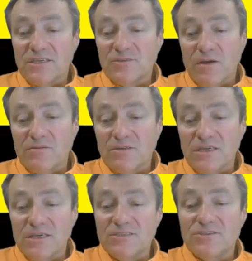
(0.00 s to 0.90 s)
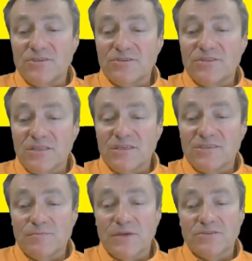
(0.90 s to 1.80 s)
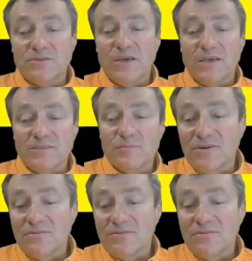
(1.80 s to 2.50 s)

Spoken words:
is probably easier than this special case.